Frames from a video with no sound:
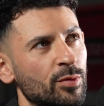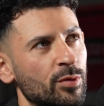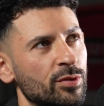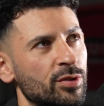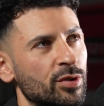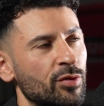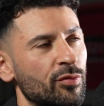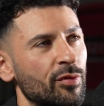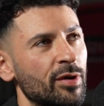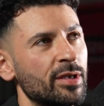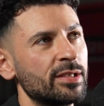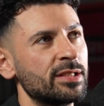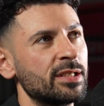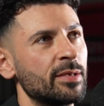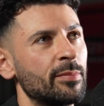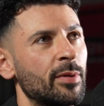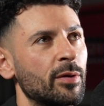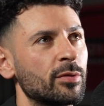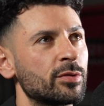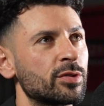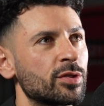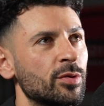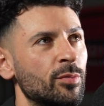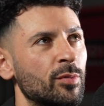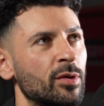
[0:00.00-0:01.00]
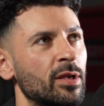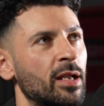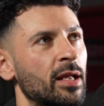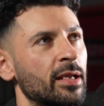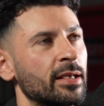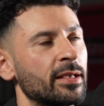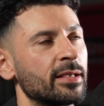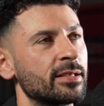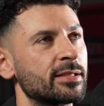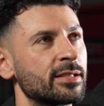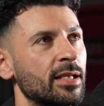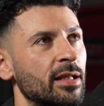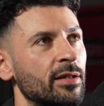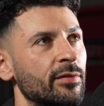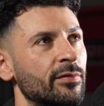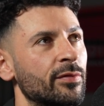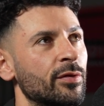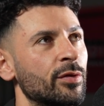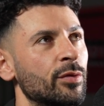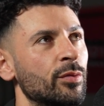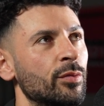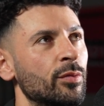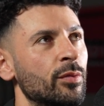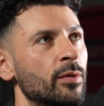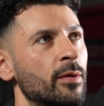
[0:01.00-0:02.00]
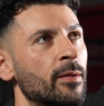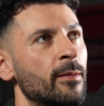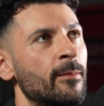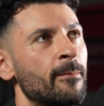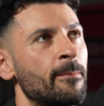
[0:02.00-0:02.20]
what's crazy about someone like yourself who,